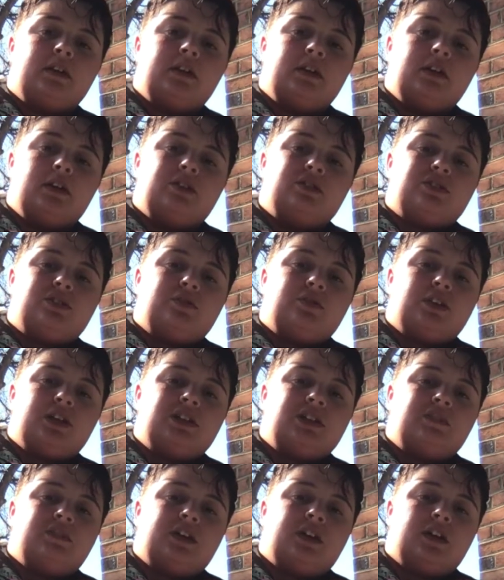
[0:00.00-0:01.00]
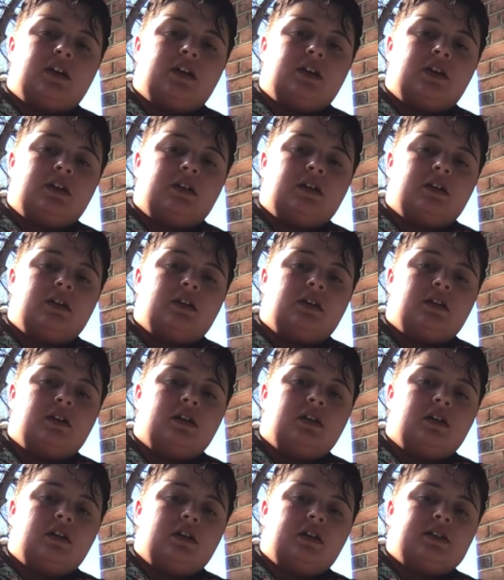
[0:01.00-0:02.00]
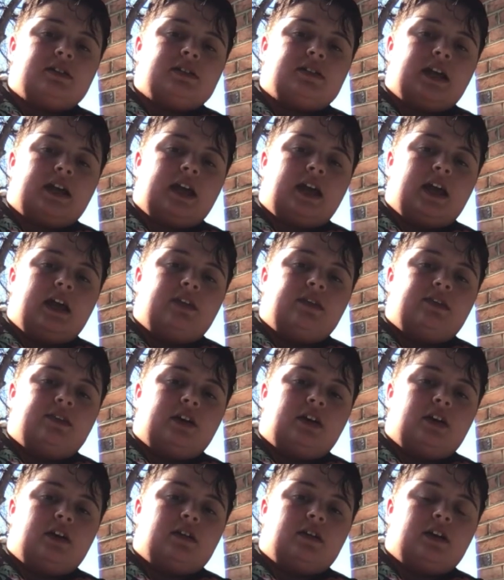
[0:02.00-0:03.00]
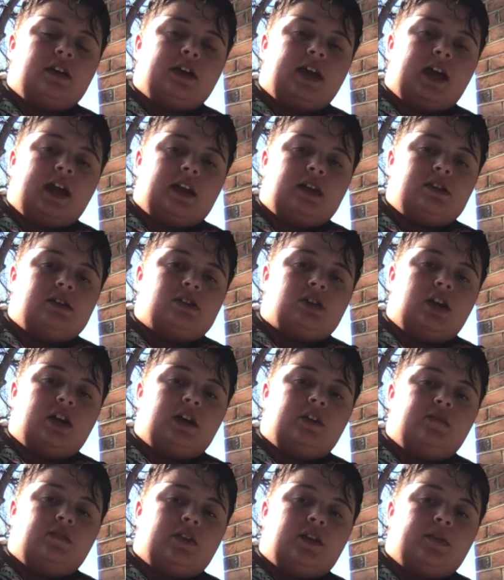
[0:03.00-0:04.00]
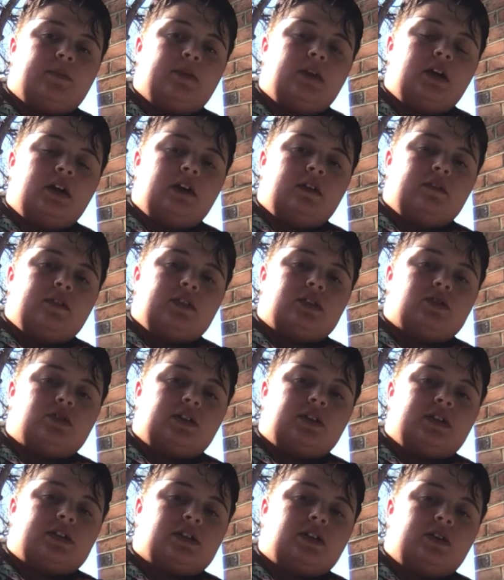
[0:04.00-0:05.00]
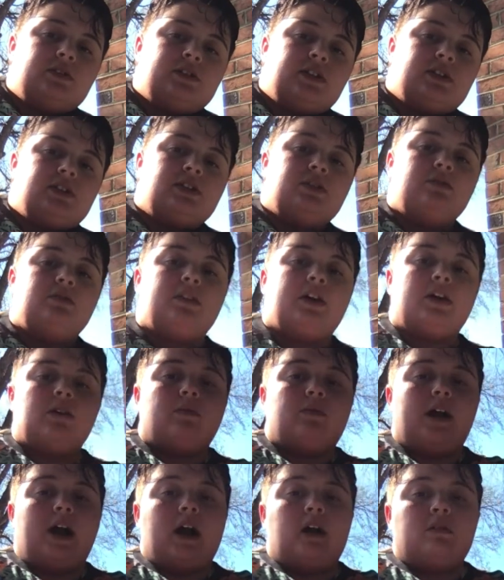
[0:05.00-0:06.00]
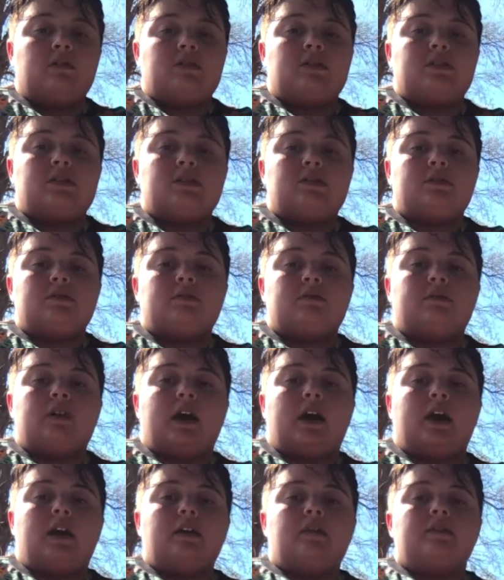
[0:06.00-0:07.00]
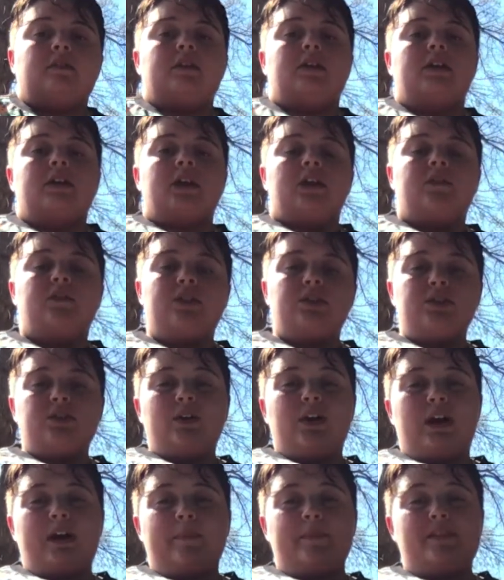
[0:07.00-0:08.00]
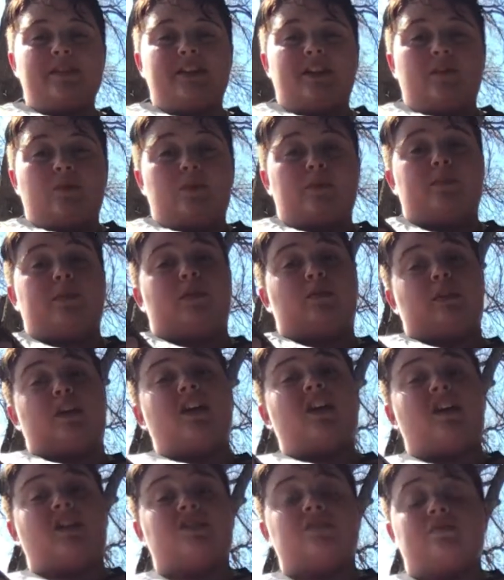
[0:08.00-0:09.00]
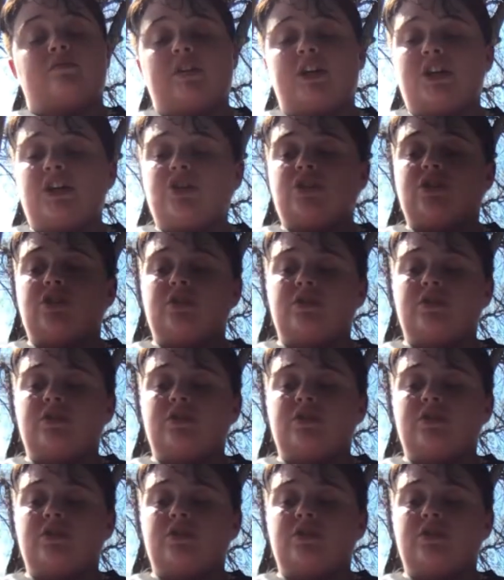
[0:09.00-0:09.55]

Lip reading: Here's your 1st finger, 2nd, and 3rd. Again, starting from the string that's closest to the ground, okay? If you do the opposite, it will be really hard to reach,